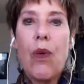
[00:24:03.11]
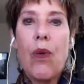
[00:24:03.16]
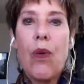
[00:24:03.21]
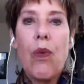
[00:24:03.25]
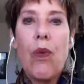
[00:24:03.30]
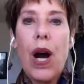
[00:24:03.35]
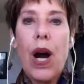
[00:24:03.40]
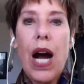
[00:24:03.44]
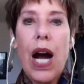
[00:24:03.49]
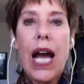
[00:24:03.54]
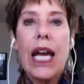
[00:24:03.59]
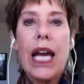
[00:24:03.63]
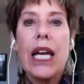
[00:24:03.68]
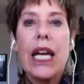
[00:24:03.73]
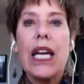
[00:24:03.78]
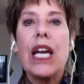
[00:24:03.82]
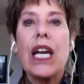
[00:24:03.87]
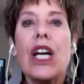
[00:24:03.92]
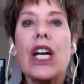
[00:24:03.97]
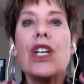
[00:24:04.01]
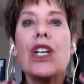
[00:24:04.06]

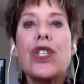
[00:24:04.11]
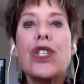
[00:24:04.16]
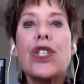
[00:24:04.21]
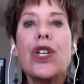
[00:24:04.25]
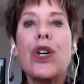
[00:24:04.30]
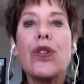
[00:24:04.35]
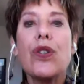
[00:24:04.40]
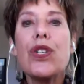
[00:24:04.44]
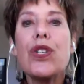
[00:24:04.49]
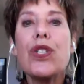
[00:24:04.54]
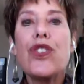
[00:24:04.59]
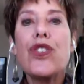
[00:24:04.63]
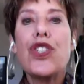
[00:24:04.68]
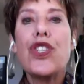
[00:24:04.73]
Why don't you